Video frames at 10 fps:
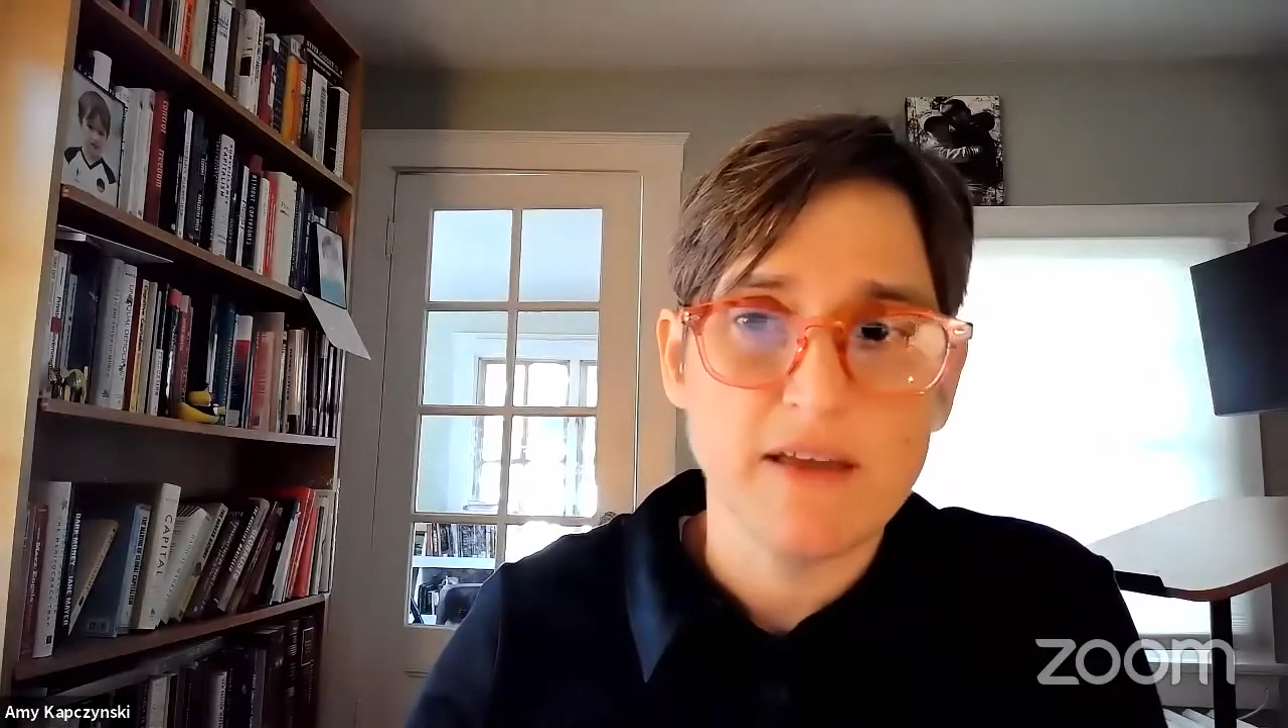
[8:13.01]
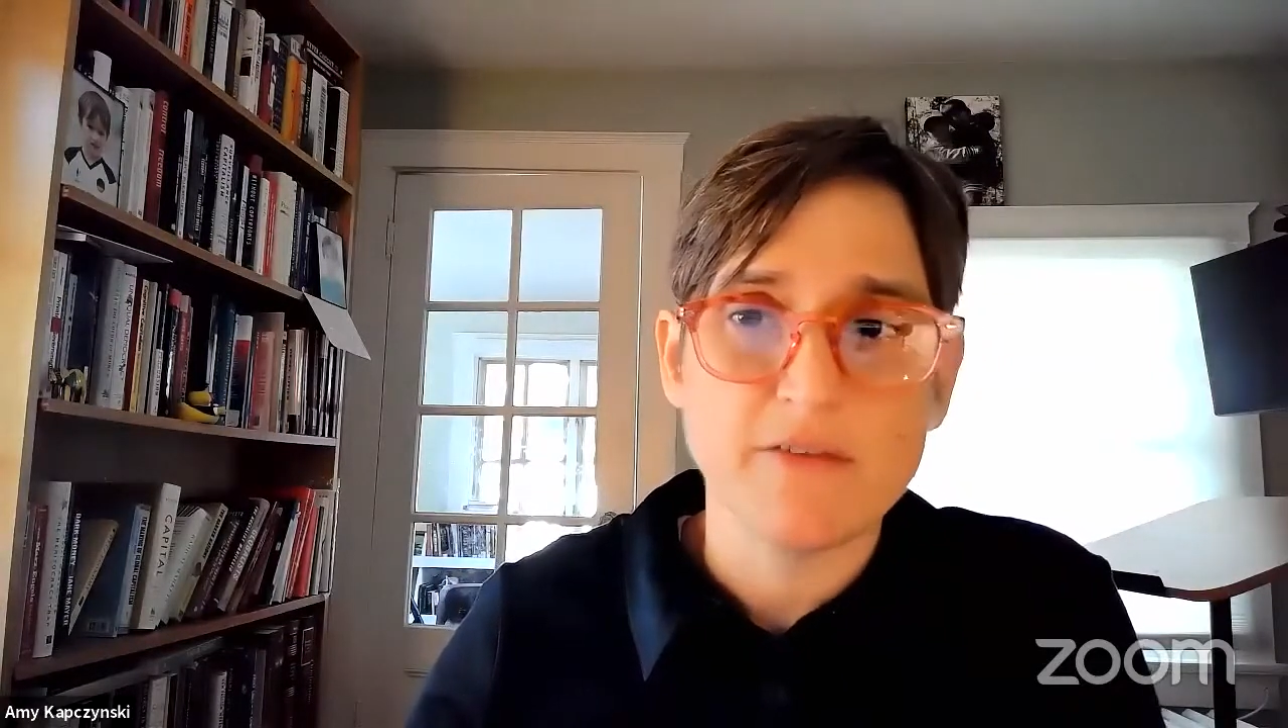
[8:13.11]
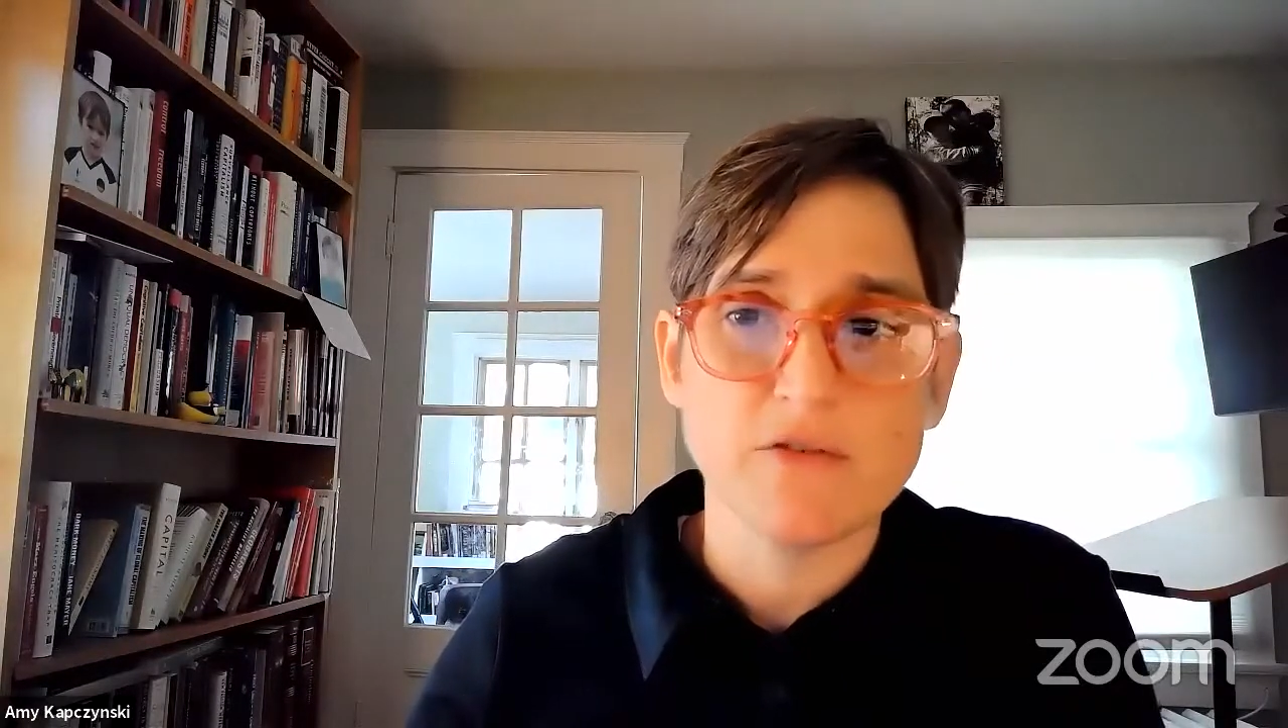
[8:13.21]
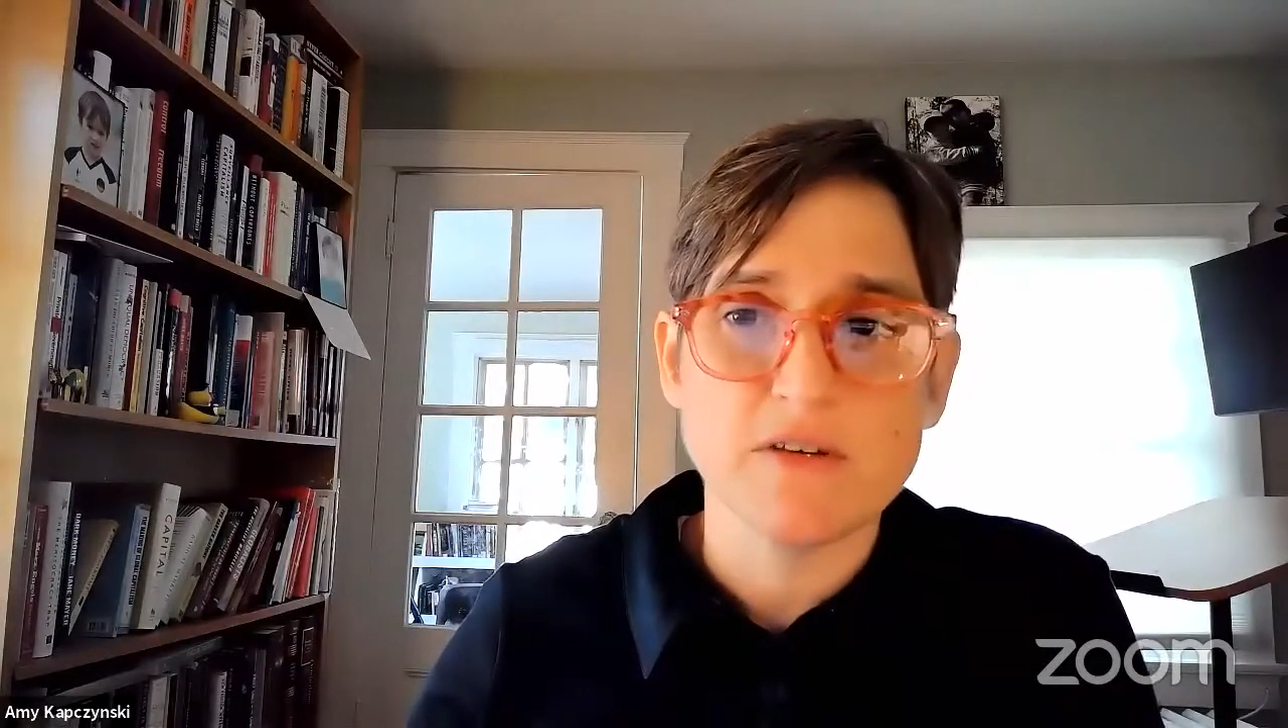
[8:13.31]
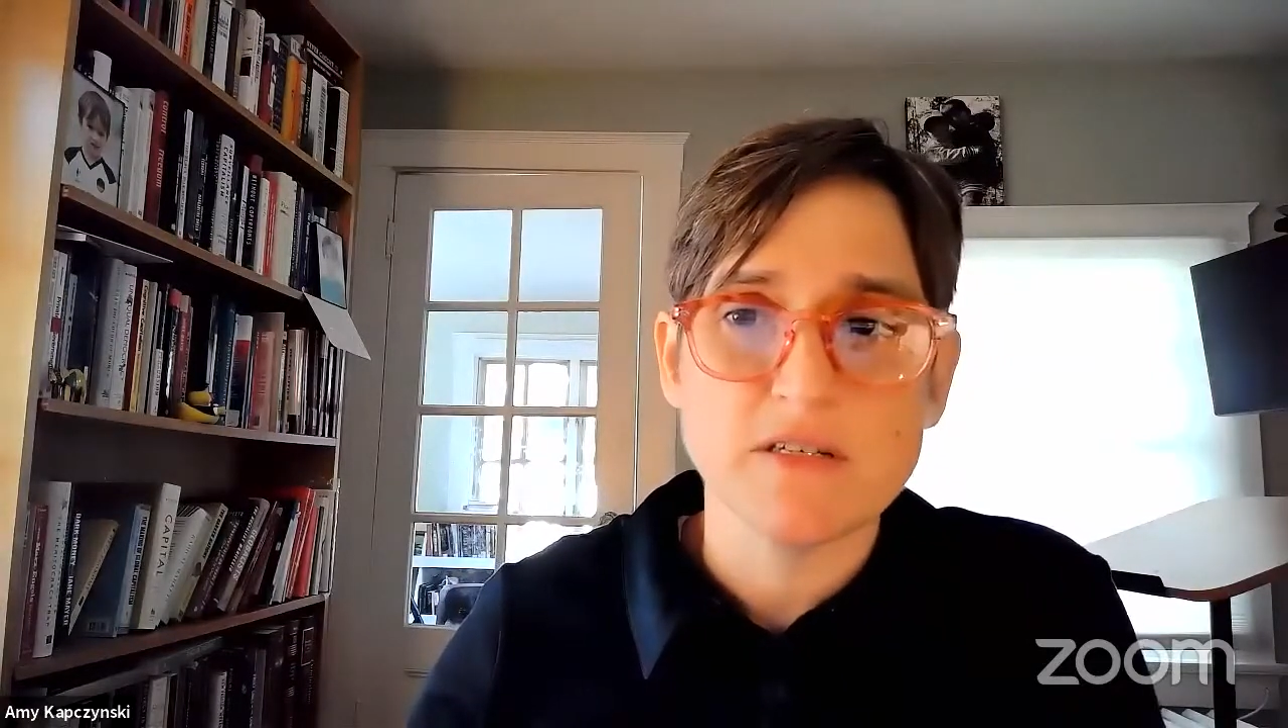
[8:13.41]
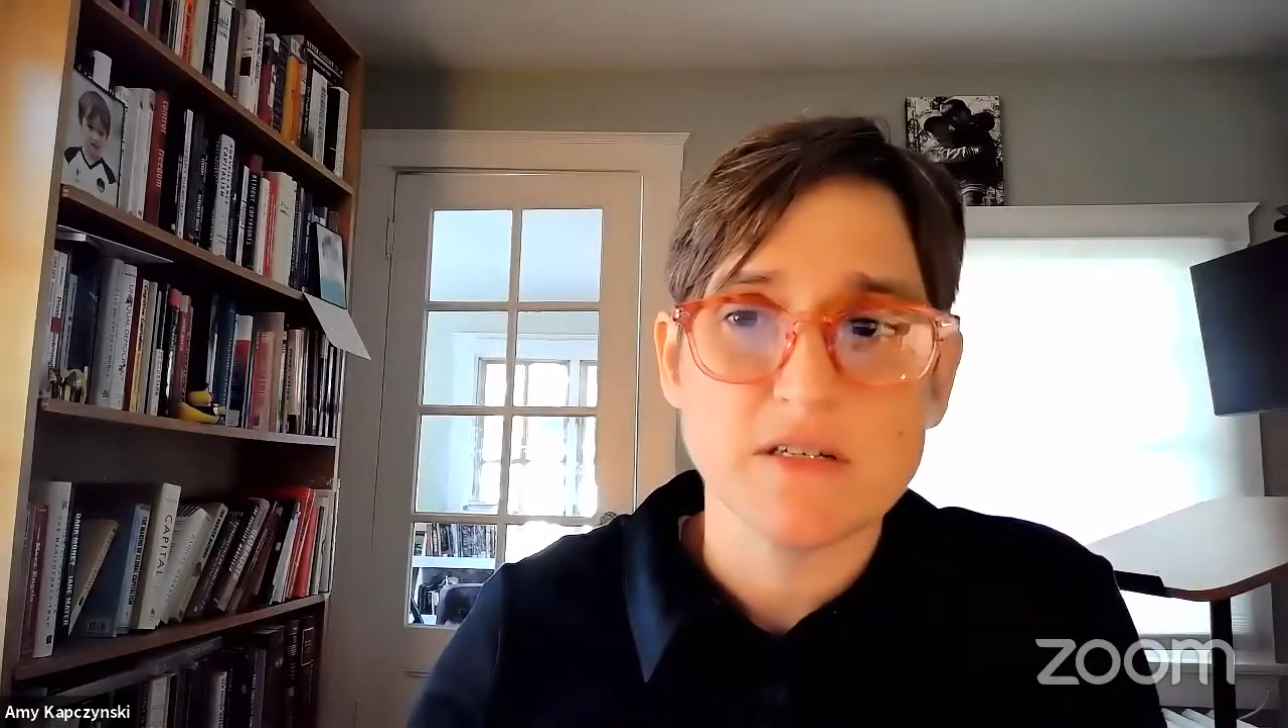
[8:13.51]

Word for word: after this,